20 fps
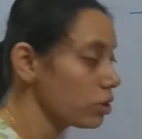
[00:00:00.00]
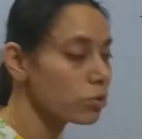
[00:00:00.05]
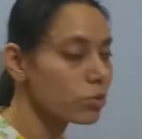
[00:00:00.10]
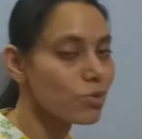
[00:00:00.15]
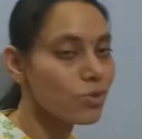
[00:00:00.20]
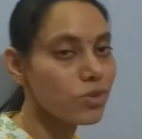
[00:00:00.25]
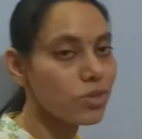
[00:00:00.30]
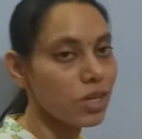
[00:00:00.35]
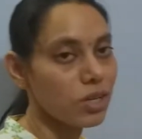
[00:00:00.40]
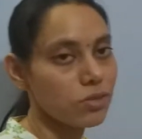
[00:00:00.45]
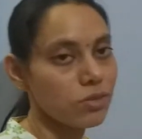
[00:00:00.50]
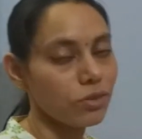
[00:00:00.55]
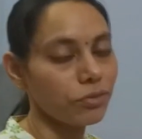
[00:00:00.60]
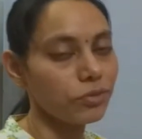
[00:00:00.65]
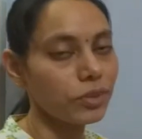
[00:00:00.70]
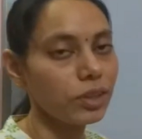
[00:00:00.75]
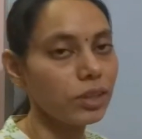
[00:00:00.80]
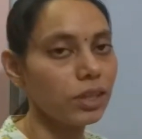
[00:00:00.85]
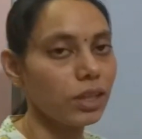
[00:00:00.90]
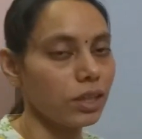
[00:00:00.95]
two strands of
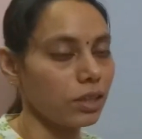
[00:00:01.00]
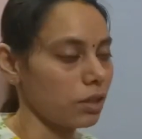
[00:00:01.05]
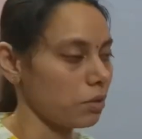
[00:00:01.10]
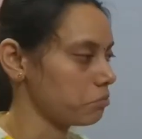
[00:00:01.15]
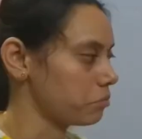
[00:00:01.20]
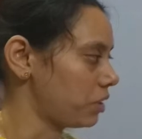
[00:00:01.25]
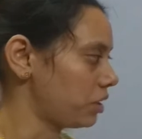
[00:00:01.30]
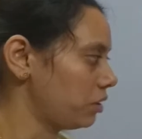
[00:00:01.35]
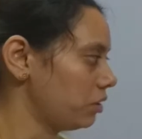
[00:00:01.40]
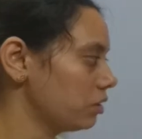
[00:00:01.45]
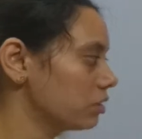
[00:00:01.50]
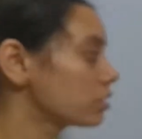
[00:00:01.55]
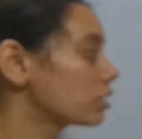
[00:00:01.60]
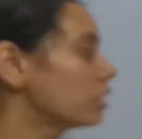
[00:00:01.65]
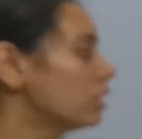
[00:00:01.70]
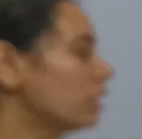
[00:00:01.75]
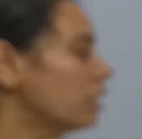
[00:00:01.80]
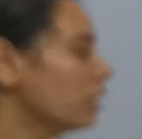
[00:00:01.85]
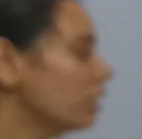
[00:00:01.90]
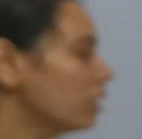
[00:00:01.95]
the DNA. But
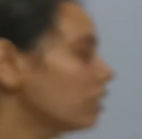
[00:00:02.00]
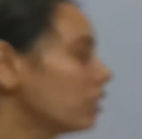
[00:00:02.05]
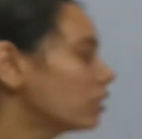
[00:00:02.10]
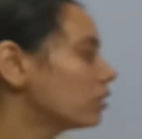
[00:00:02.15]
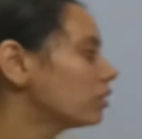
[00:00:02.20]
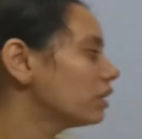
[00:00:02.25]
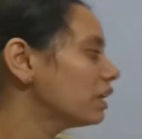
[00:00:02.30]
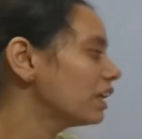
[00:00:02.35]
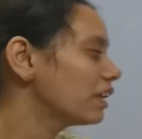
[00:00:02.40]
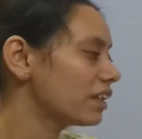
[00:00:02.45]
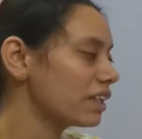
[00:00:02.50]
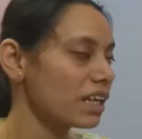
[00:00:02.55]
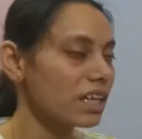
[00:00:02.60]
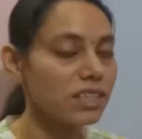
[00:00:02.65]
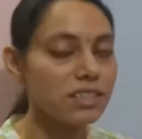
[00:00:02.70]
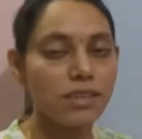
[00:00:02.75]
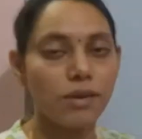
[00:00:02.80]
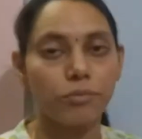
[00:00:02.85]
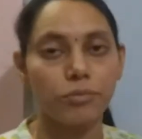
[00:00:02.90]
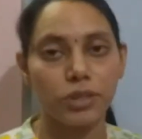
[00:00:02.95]
here it
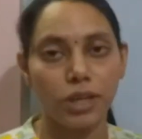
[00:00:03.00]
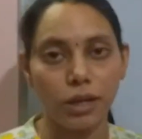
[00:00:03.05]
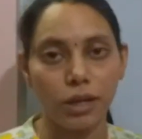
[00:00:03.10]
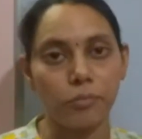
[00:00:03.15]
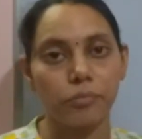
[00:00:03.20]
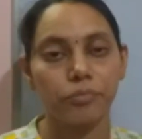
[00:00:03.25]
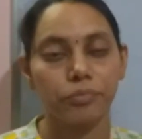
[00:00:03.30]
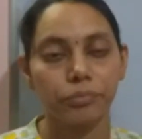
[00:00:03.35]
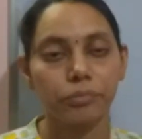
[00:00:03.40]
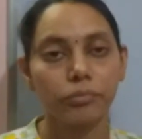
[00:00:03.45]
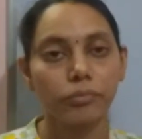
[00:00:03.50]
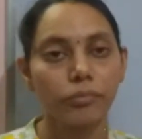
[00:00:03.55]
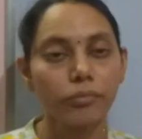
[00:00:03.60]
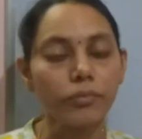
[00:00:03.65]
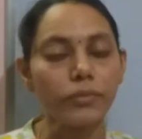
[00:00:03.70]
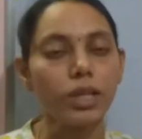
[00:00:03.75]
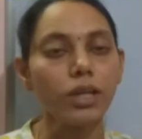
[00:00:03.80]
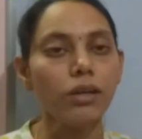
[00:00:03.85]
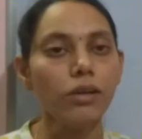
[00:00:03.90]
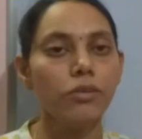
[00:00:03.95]
takes some time
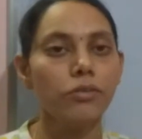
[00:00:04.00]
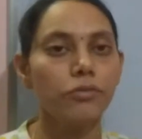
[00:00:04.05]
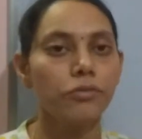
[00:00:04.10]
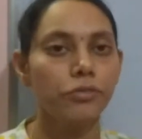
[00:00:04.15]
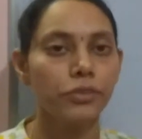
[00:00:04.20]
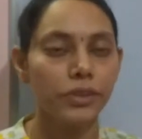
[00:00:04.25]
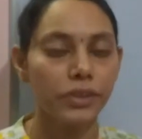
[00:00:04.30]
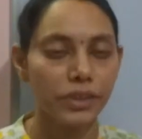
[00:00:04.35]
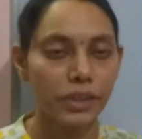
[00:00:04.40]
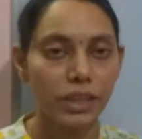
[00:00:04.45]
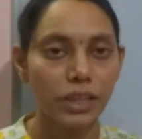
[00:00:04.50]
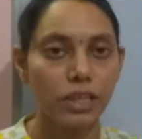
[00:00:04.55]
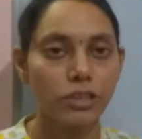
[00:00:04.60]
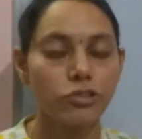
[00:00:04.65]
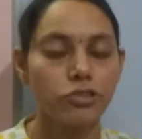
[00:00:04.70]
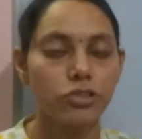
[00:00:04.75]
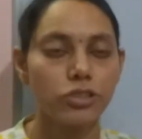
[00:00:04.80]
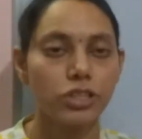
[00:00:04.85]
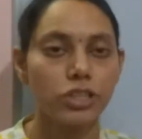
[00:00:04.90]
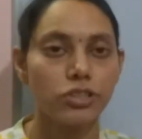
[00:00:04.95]
for
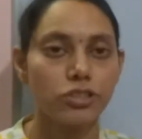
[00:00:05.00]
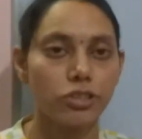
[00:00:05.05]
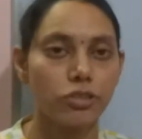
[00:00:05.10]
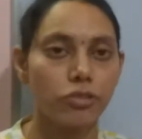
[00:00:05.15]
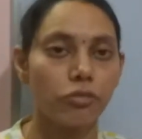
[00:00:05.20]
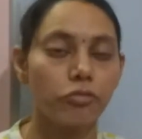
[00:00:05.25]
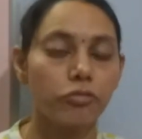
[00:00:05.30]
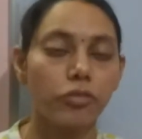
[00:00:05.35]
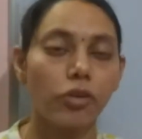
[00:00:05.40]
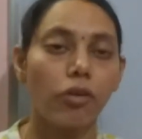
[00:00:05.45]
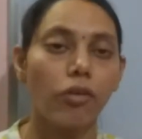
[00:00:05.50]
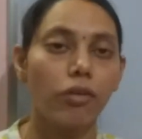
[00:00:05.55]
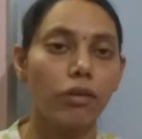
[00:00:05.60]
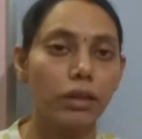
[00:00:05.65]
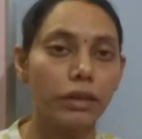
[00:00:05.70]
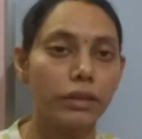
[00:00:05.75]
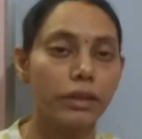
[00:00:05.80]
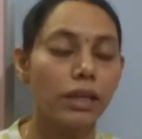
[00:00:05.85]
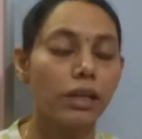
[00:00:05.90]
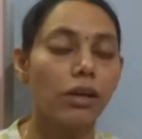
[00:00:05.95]
renaturation of
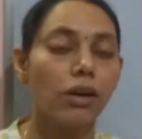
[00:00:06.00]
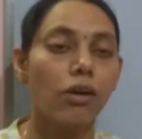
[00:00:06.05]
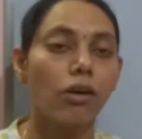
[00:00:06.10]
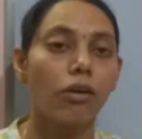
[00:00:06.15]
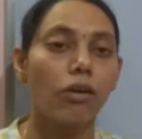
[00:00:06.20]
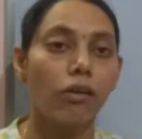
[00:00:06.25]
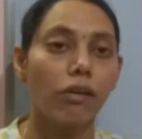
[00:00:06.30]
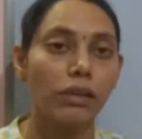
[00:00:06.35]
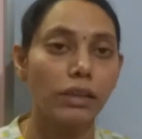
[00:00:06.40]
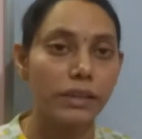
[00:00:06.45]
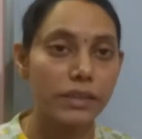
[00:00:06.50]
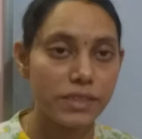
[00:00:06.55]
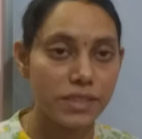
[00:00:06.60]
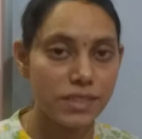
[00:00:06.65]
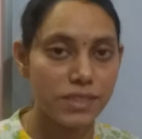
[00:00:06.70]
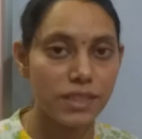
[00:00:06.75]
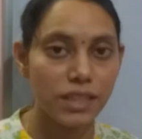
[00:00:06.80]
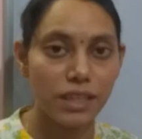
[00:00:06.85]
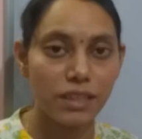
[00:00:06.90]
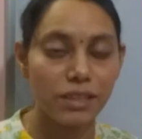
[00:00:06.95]
all its
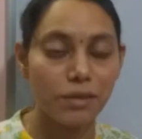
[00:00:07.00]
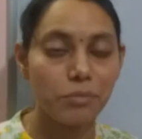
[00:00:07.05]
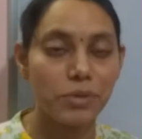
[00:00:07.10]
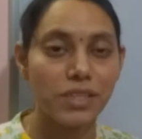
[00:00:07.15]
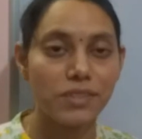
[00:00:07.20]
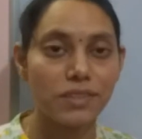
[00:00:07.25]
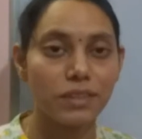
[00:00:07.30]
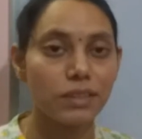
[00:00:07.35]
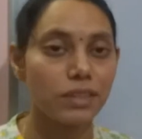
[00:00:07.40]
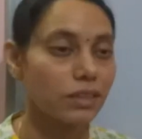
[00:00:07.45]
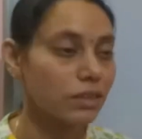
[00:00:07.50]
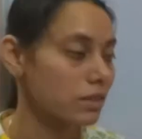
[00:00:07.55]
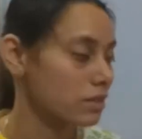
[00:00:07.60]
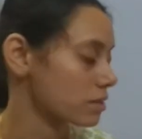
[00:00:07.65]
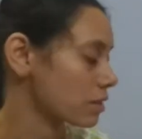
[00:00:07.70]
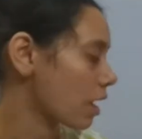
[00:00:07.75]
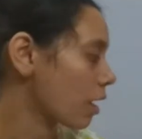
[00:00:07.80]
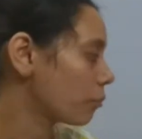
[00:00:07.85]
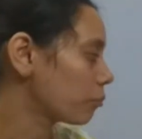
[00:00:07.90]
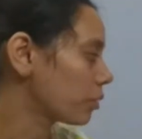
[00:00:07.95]
DNA present in the
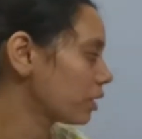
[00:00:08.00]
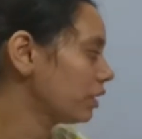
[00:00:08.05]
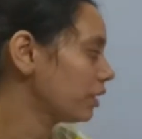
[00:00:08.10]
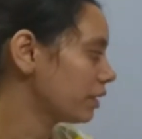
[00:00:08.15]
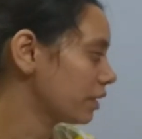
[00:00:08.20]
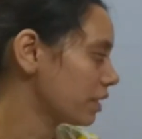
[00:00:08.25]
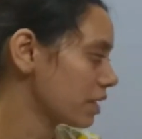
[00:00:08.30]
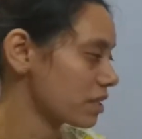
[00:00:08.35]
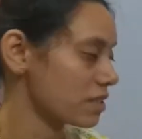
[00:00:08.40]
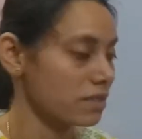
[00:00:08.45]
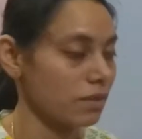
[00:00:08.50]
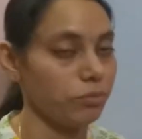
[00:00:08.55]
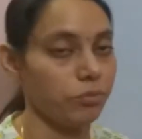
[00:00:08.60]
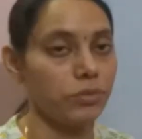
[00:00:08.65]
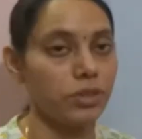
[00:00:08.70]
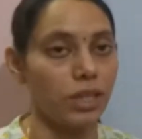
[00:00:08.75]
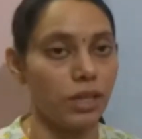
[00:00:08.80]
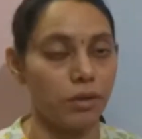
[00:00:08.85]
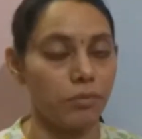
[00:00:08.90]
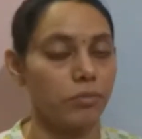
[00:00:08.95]
sample. It takes some
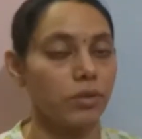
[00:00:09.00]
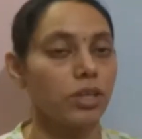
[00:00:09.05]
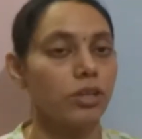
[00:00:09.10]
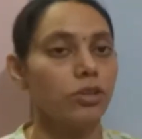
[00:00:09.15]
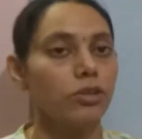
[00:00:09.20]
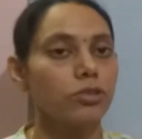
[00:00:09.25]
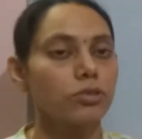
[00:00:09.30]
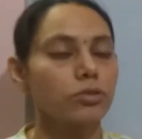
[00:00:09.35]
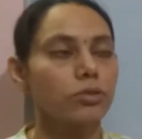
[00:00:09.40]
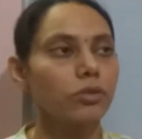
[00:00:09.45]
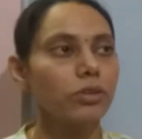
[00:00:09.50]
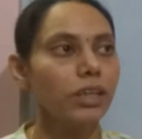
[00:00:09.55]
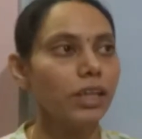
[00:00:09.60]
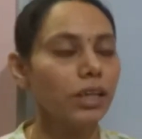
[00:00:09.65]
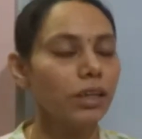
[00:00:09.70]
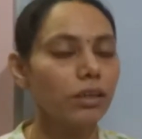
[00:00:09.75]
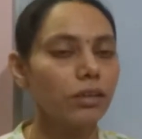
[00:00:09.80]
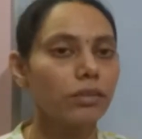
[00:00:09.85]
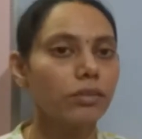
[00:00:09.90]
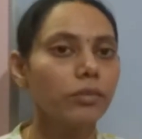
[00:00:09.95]
time. So
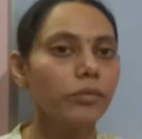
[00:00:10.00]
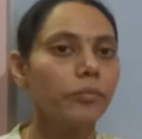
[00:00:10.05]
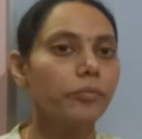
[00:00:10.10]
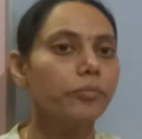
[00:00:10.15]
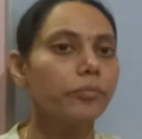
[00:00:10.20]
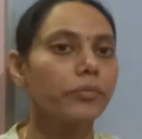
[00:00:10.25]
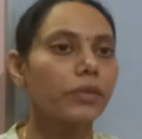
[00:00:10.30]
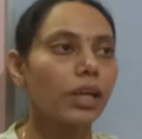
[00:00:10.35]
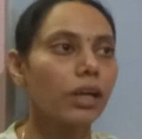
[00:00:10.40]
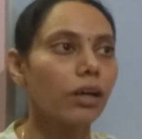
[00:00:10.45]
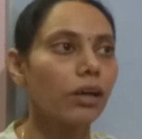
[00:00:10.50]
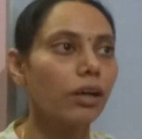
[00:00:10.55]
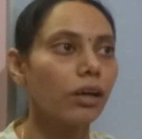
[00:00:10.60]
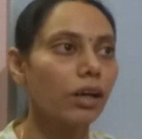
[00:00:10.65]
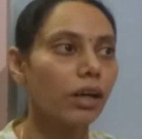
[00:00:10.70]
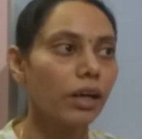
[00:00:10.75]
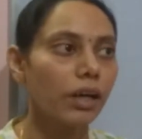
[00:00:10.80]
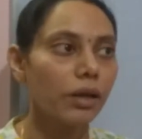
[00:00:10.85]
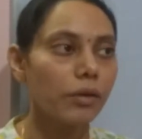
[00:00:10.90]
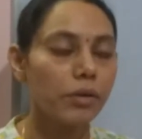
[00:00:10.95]
here,
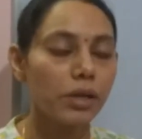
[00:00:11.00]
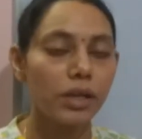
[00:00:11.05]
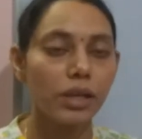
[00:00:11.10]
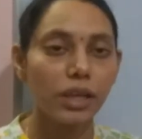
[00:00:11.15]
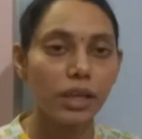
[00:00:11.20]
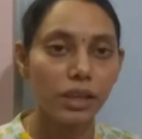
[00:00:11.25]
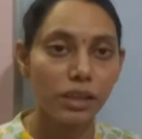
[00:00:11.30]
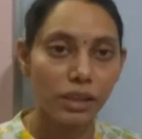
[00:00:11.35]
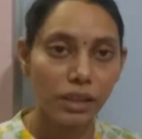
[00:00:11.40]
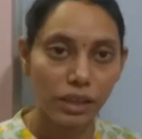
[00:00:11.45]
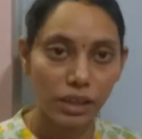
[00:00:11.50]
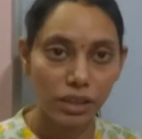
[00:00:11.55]
in the